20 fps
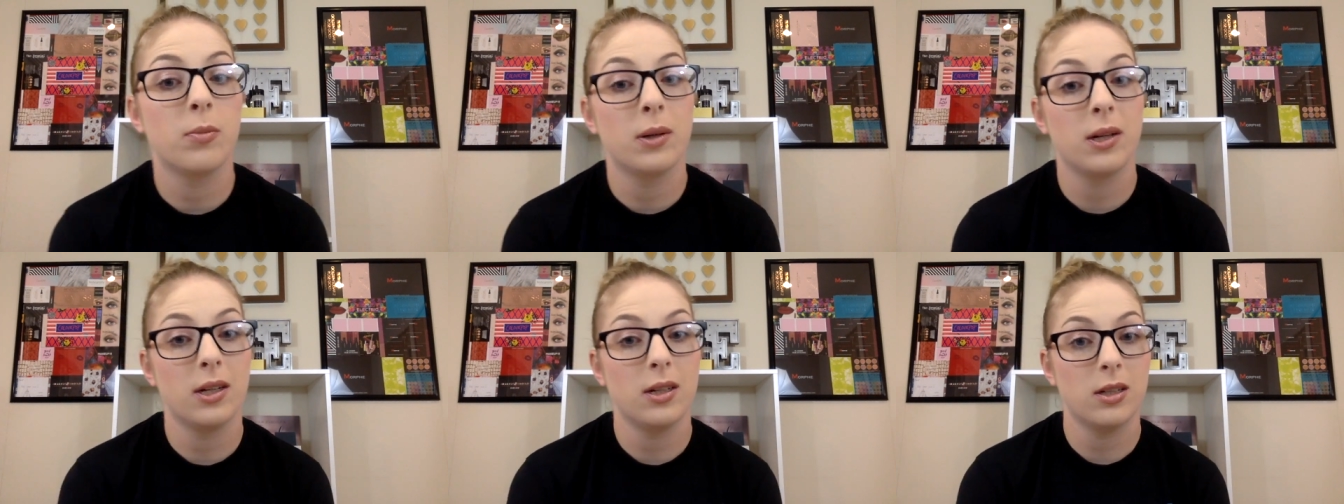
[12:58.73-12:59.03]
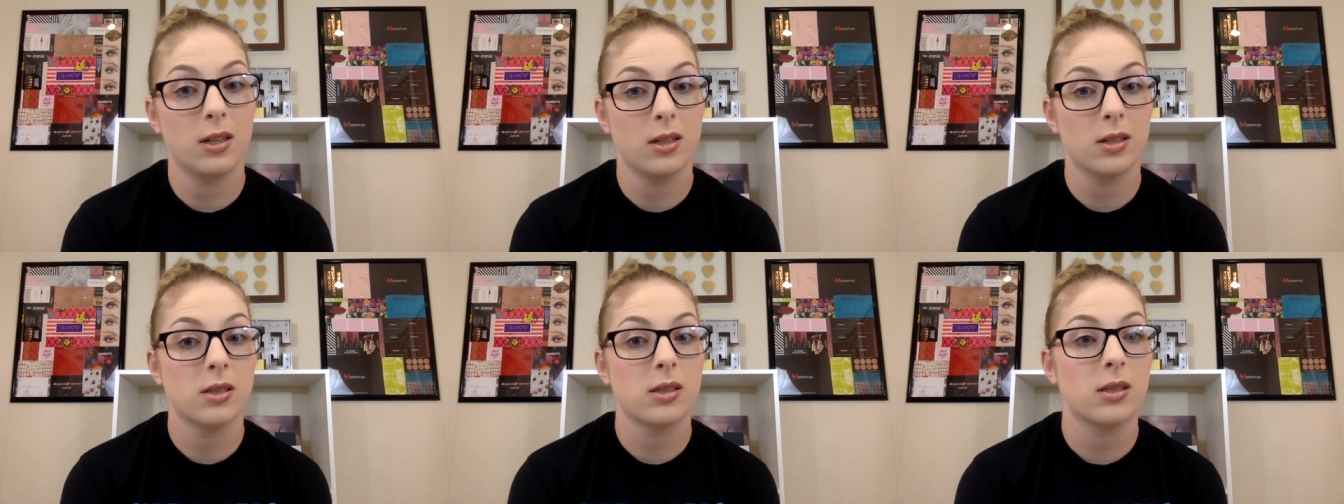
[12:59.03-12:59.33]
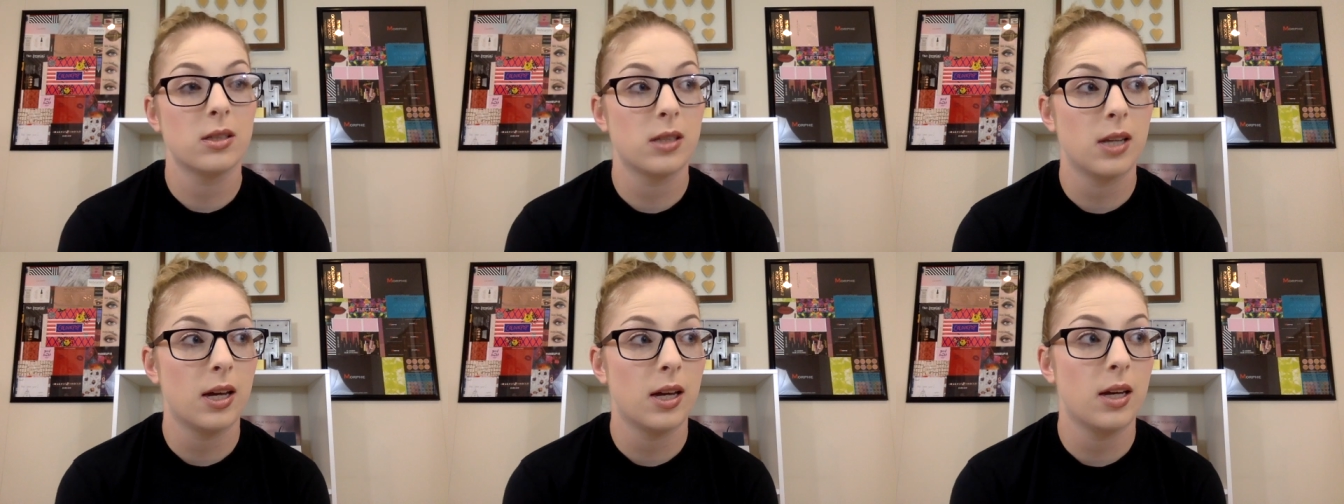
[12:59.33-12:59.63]
but it does
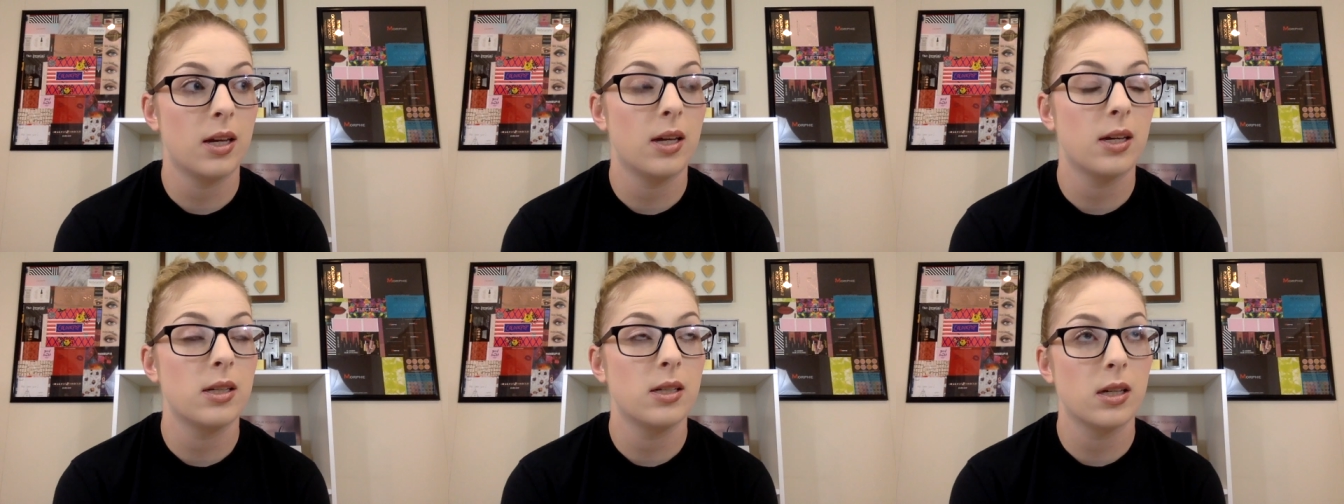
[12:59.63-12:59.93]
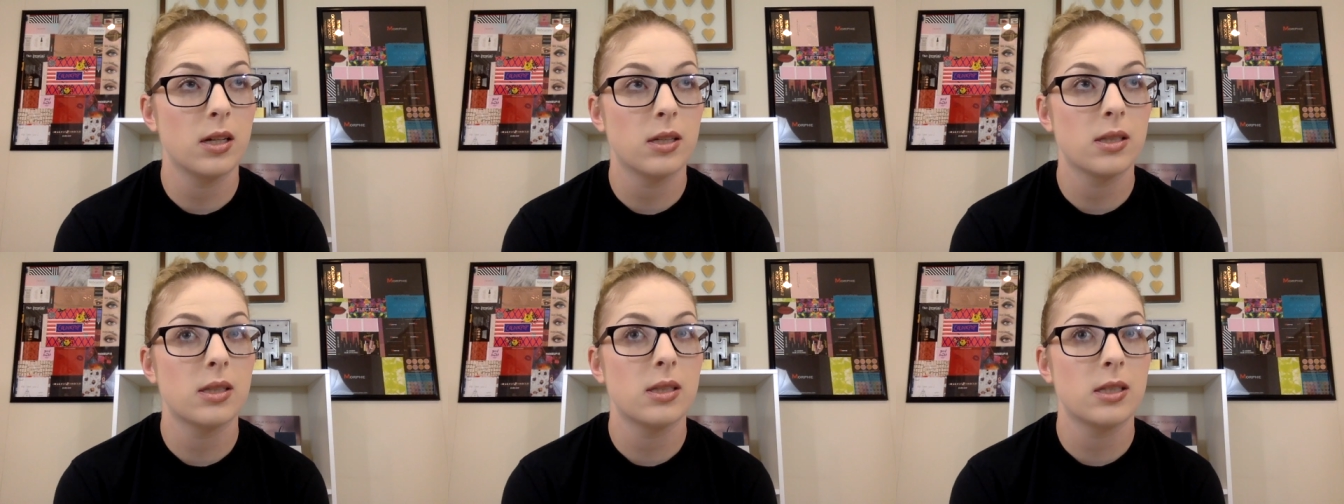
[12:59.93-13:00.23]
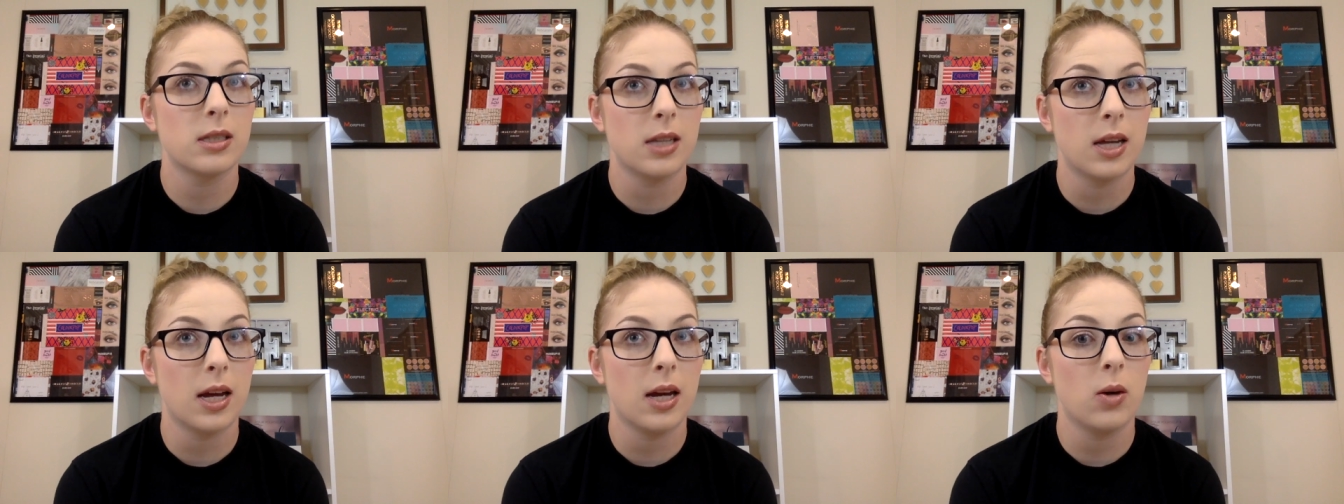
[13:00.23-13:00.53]
say it does
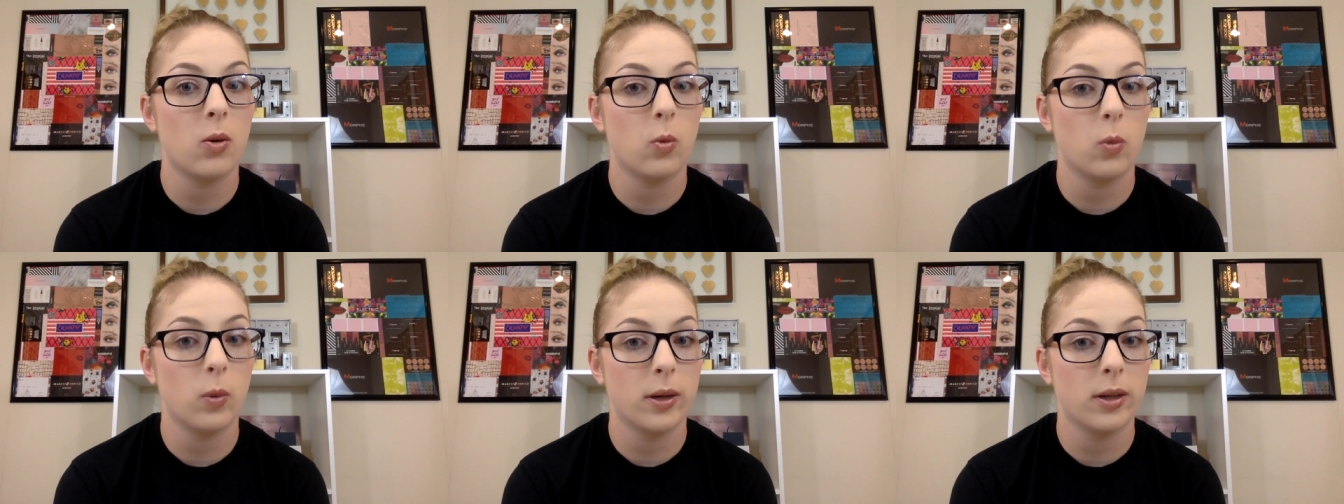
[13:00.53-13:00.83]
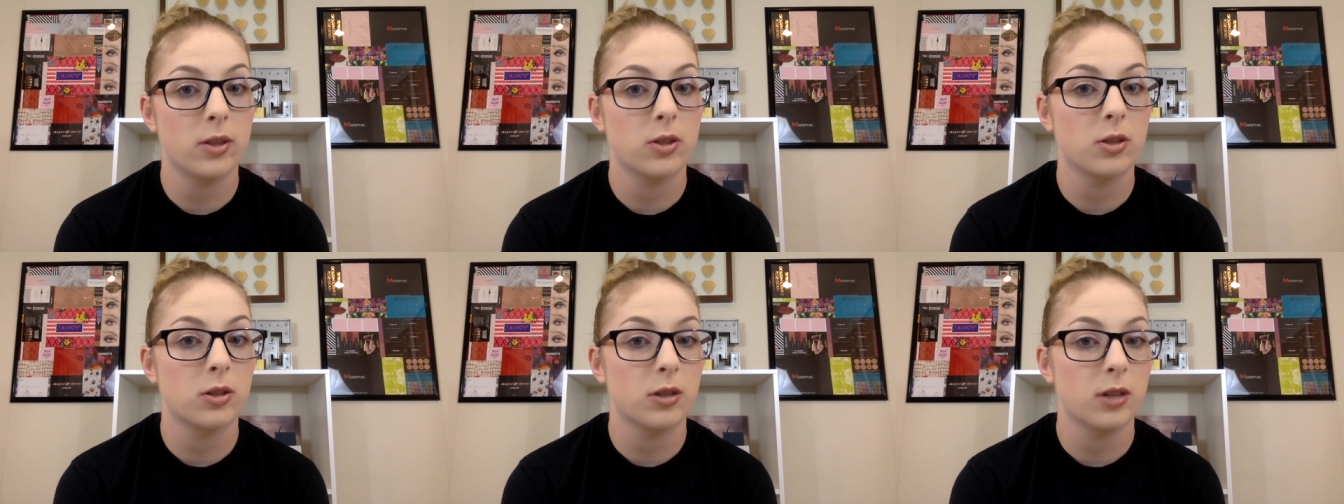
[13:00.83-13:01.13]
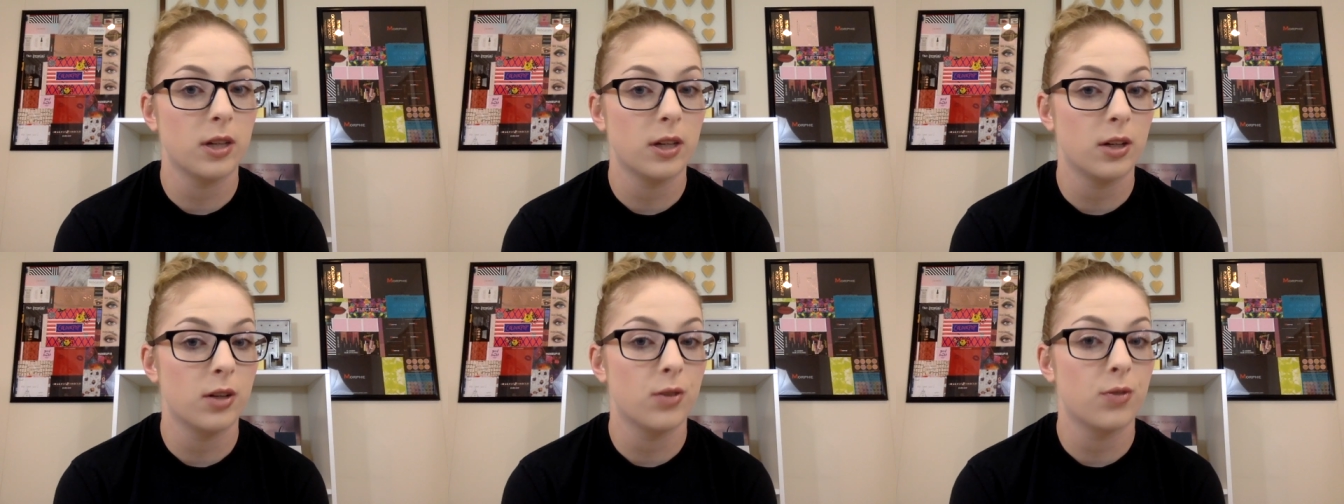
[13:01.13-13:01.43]
stay winter
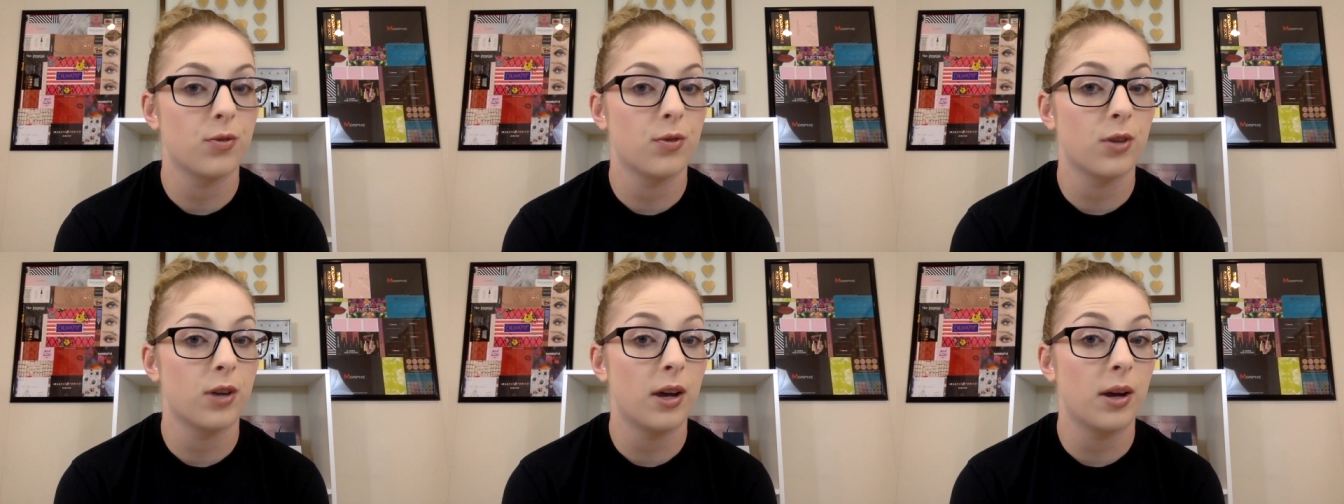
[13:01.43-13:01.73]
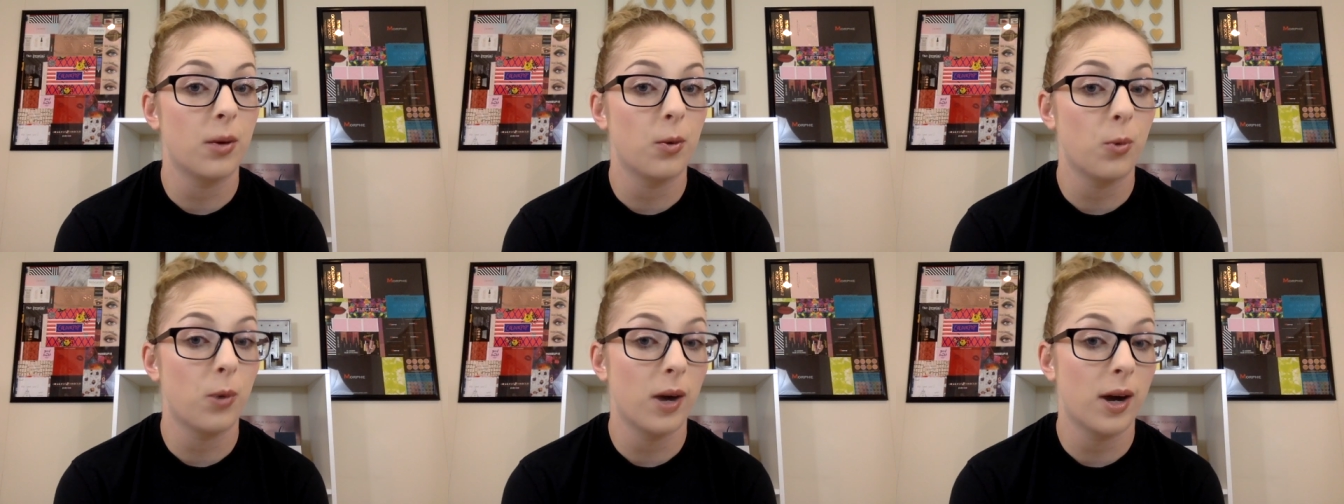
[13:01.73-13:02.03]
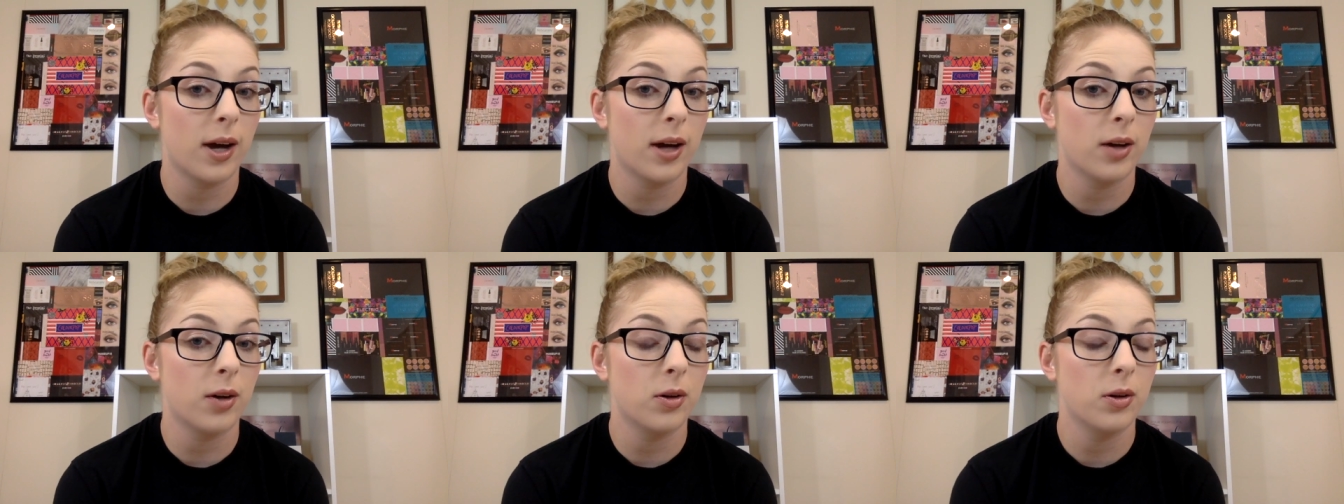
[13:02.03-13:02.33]
here for a
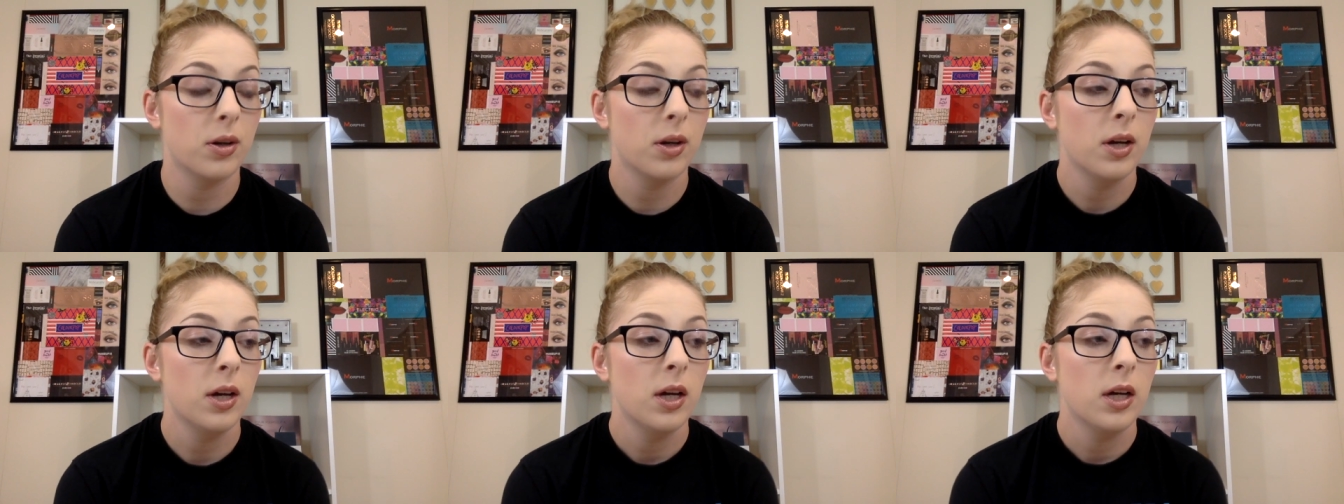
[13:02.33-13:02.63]
while.